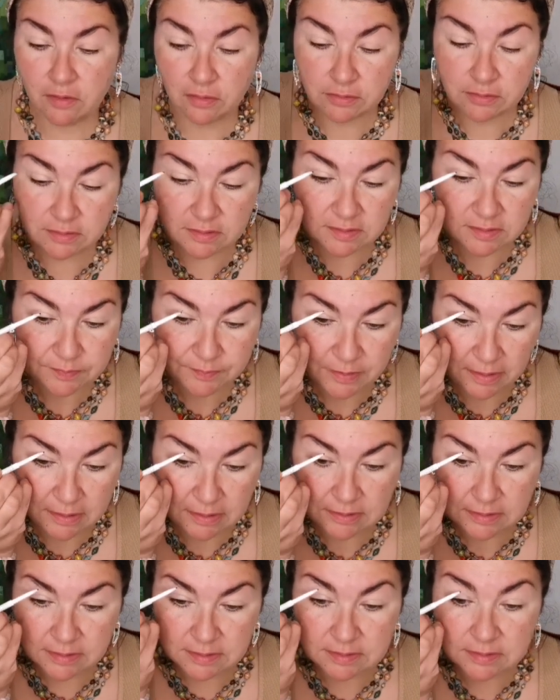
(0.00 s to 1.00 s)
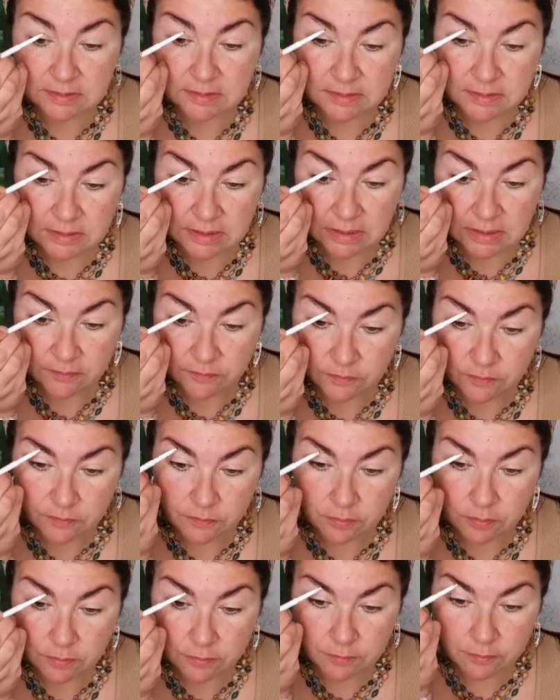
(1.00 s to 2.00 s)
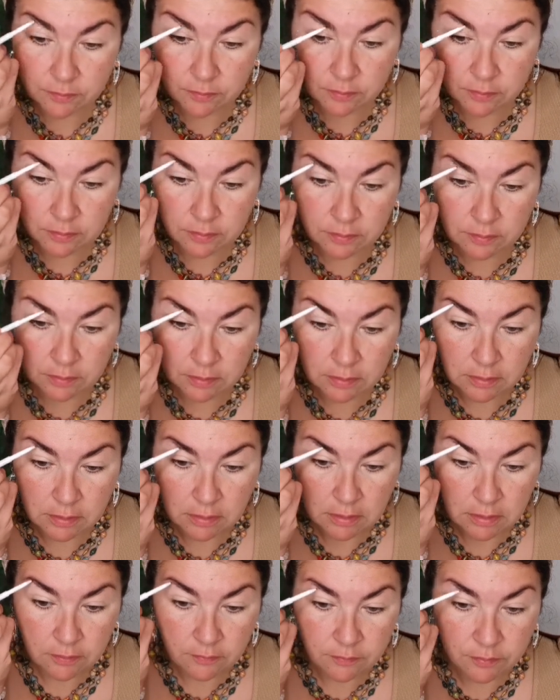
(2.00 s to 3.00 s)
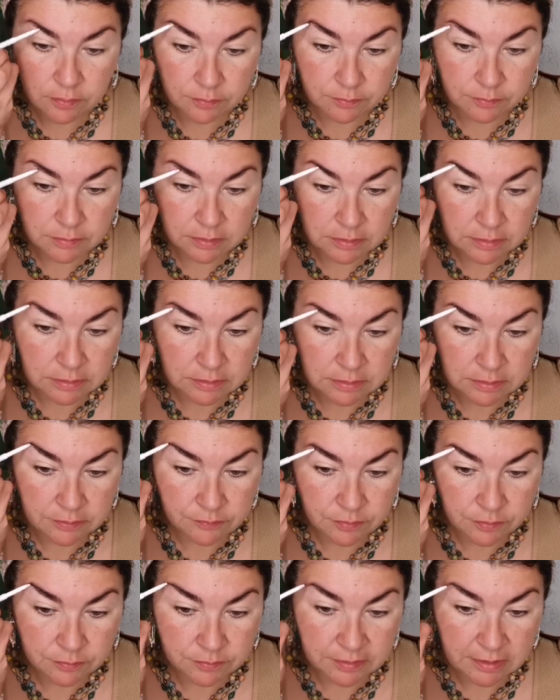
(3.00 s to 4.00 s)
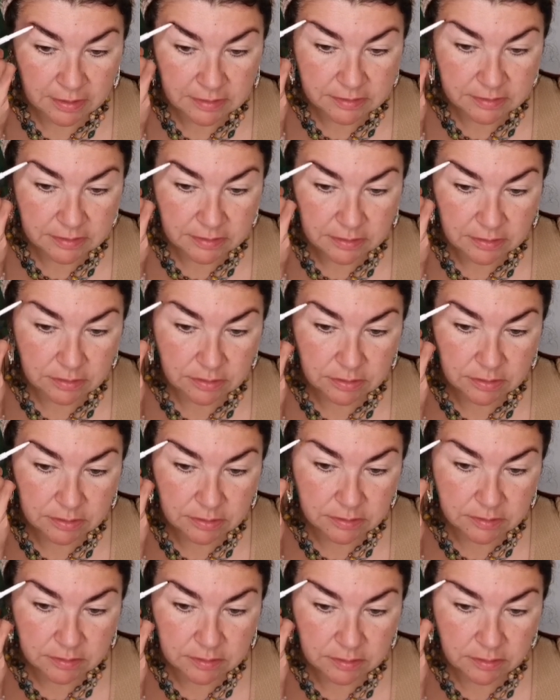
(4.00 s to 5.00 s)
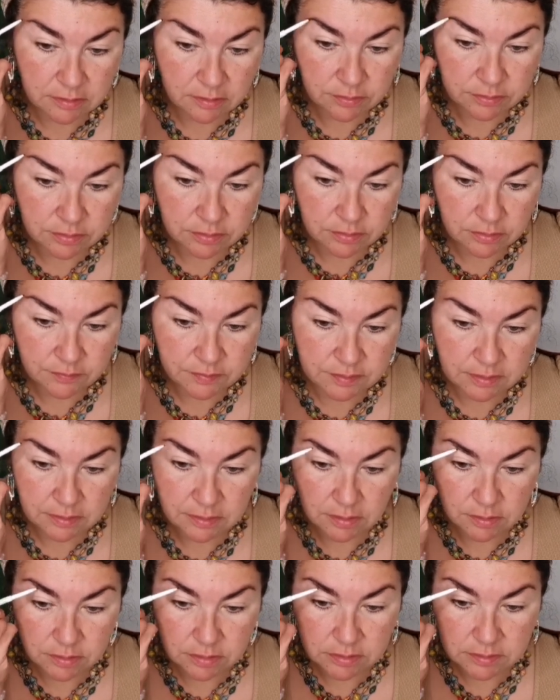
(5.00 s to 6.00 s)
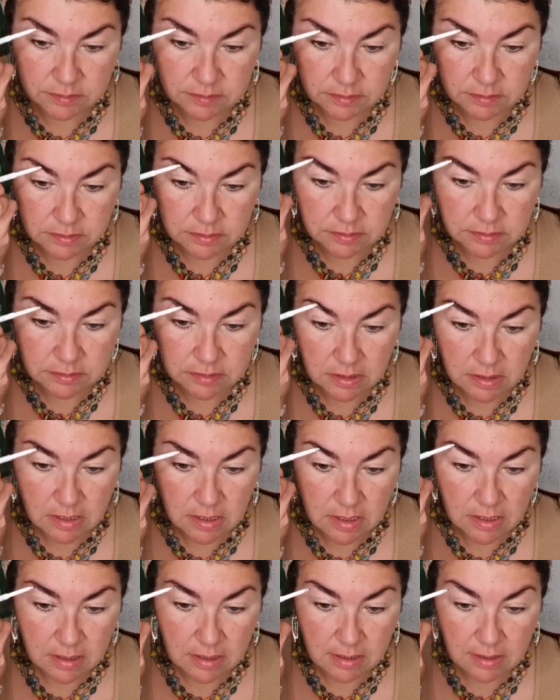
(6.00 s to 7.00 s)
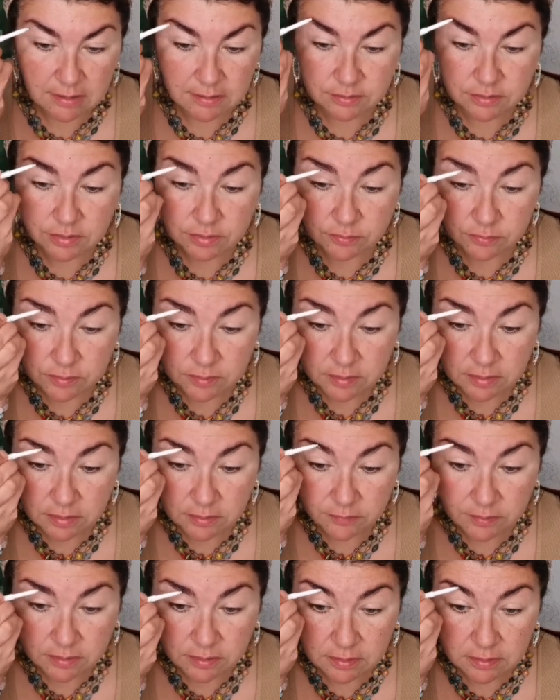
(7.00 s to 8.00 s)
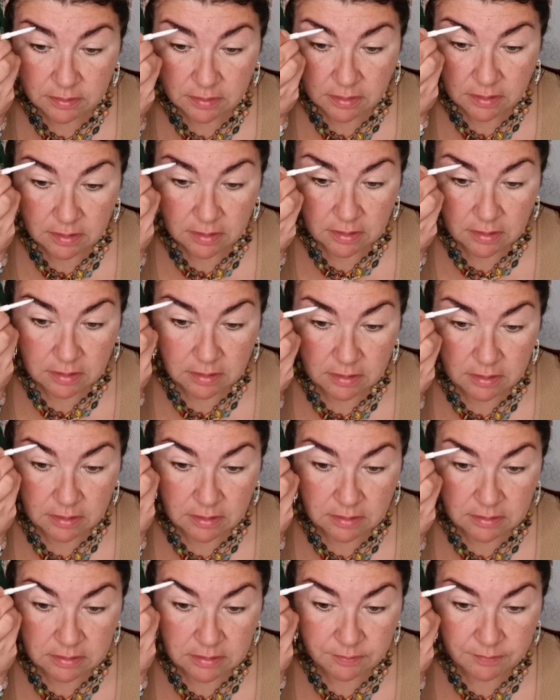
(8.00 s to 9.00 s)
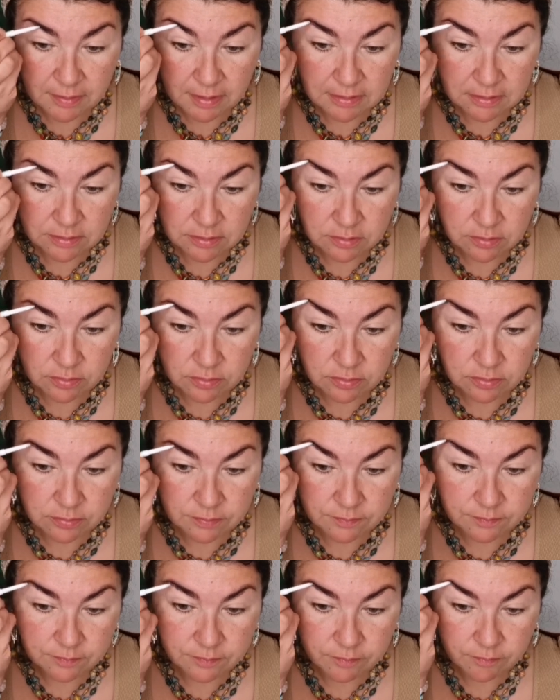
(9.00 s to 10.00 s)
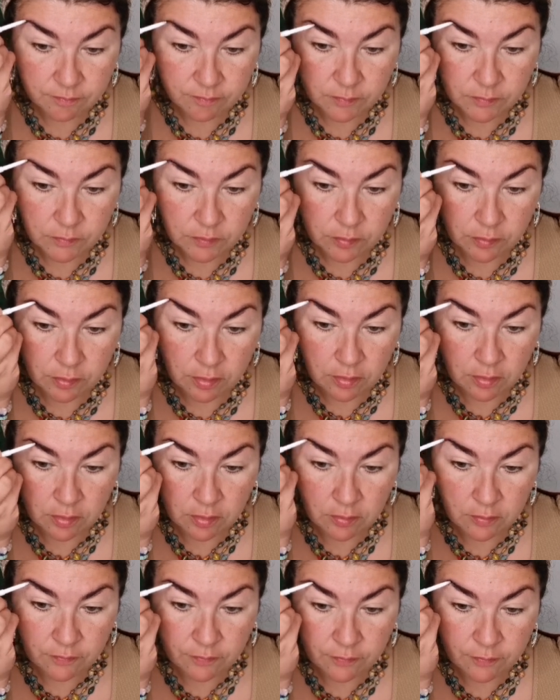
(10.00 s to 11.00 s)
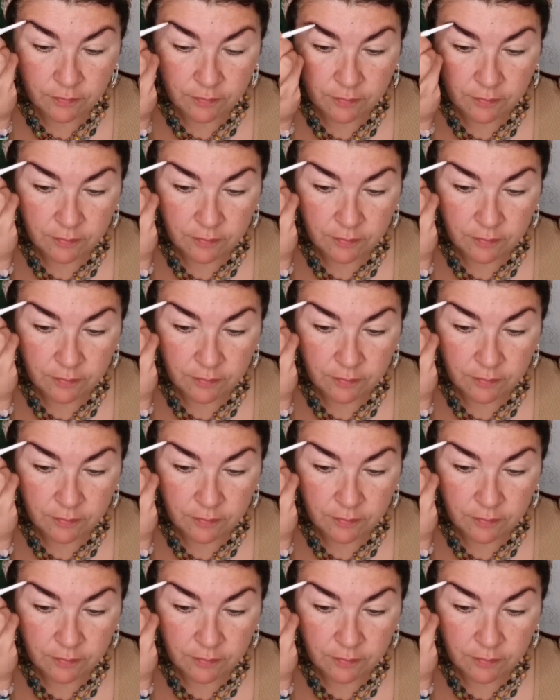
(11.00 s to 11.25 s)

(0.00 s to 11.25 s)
got this palette as a gift from Darcy. She's the owner of Sun Angel Sinners, and she was giving the palette to all of